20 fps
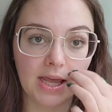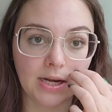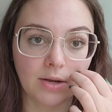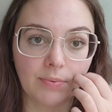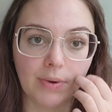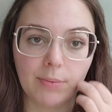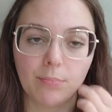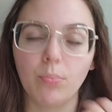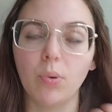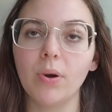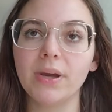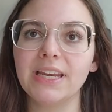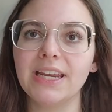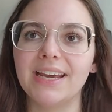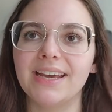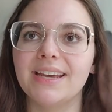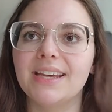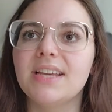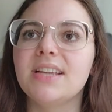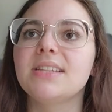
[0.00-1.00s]
anyway, point
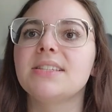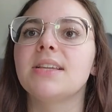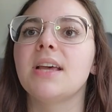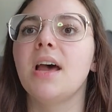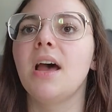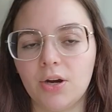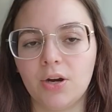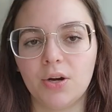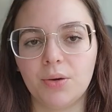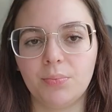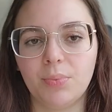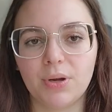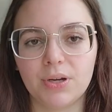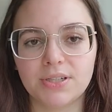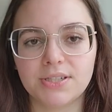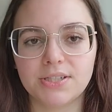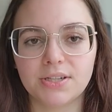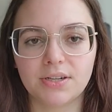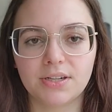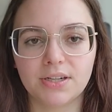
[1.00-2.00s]
is her
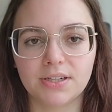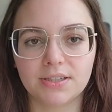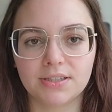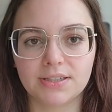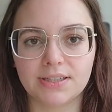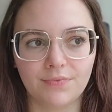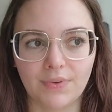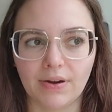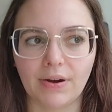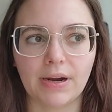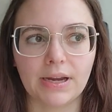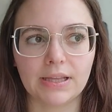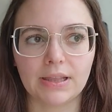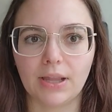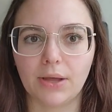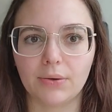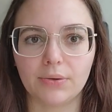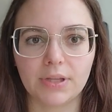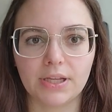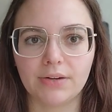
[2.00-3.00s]
books are very
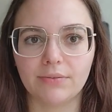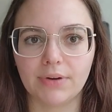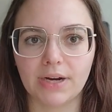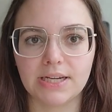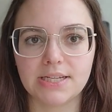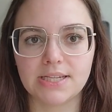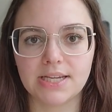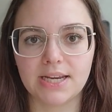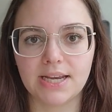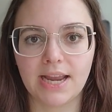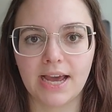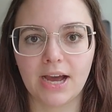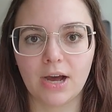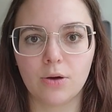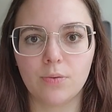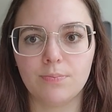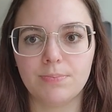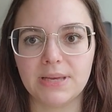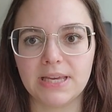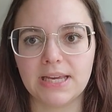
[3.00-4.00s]
lowly rated
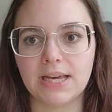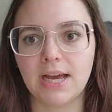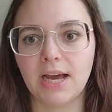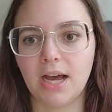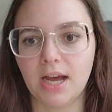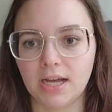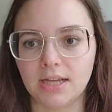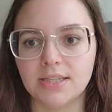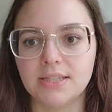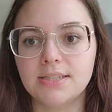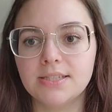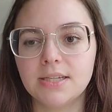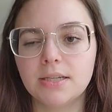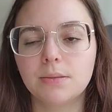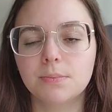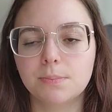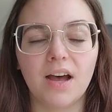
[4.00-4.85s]
now because